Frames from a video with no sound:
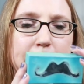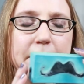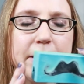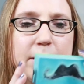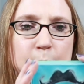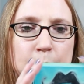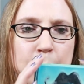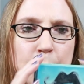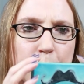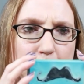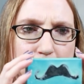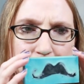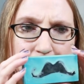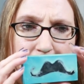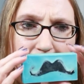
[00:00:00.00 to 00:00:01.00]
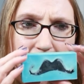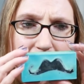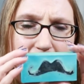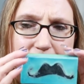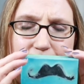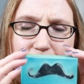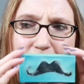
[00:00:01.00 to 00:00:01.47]
but it's more than
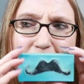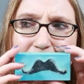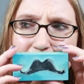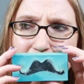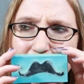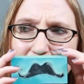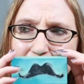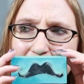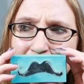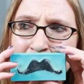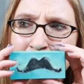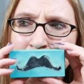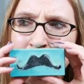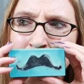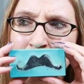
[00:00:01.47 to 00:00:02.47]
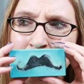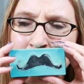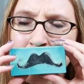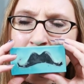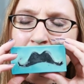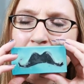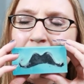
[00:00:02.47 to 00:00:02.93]
that. It's just a very,
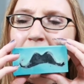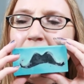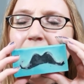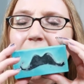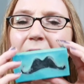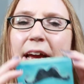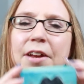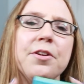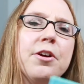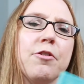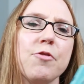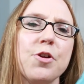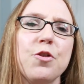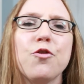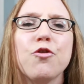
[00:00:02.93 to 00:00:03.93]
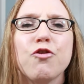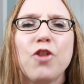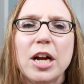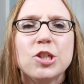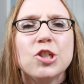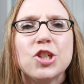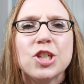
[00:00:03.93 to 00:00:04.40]
I don't know,
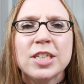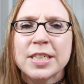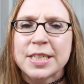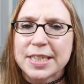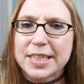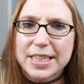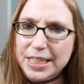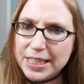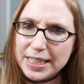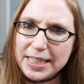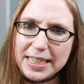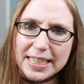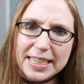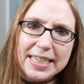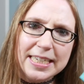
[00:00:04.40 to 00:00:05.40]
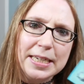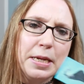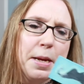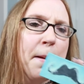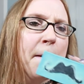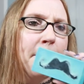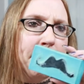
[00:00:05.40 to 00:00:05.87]
refreshing,
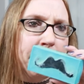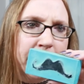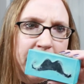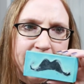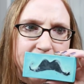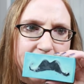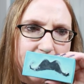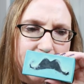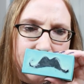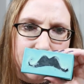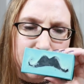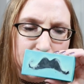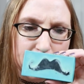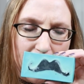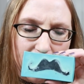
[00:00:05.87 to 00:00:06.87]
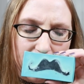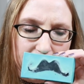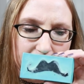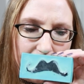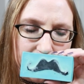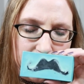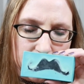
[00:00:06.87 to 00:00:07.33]
clean, minty
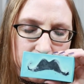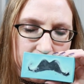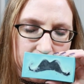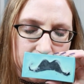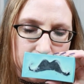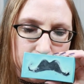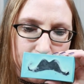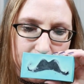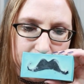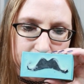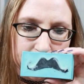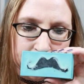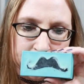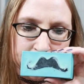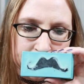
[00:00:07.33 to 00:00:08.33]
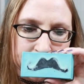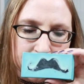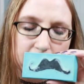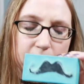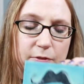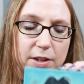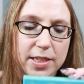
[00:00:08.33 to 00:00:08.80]
smell. I just think it smells
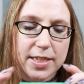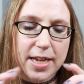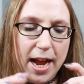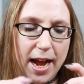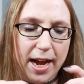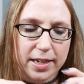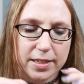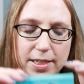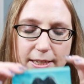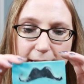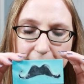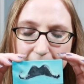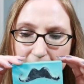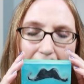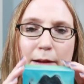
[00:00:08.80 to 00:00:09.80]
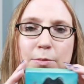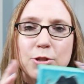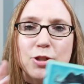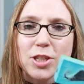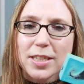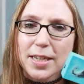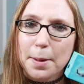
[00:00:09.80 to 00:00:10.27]
fantastic. And I'm
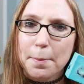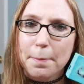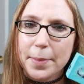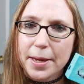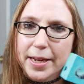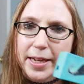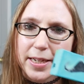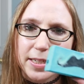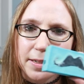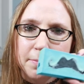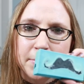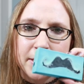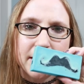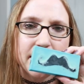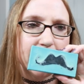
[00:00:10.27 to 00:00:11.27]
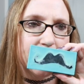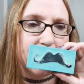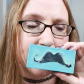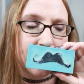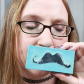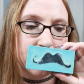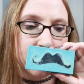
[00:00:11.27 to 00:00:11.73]
usually not big into minty
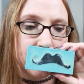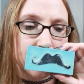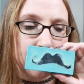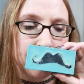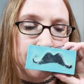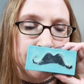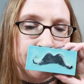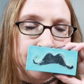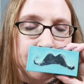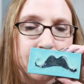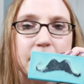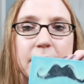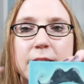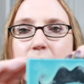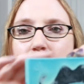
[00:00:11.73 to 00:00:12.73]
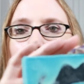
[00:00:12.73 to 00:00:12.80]
scents, so it is